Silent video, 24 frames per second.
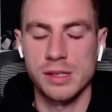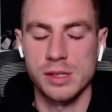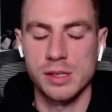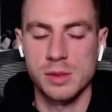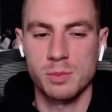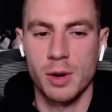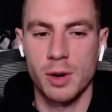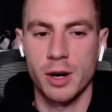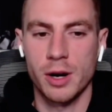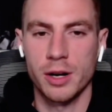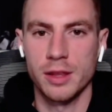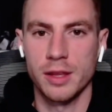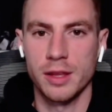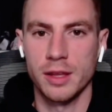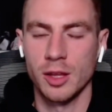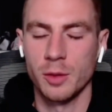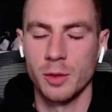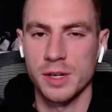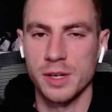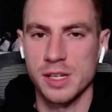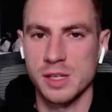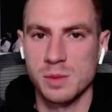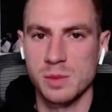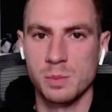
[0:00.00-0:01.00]
as part of the
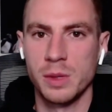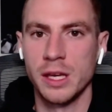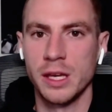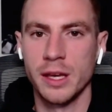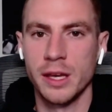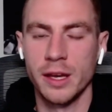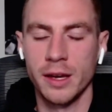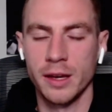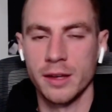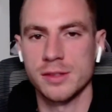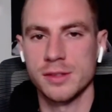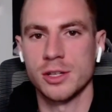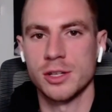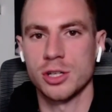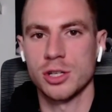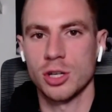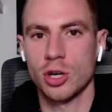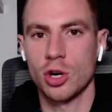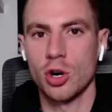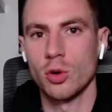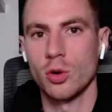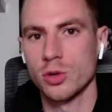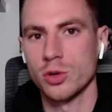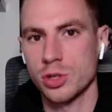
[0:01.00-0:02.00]
Olympics being such a
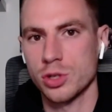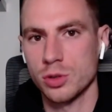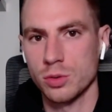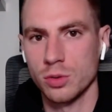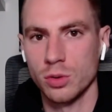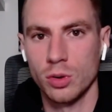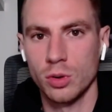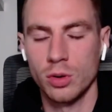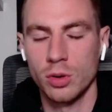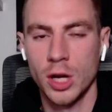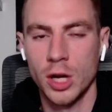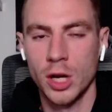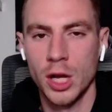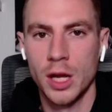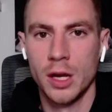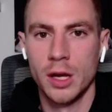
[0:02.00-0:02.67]
cultural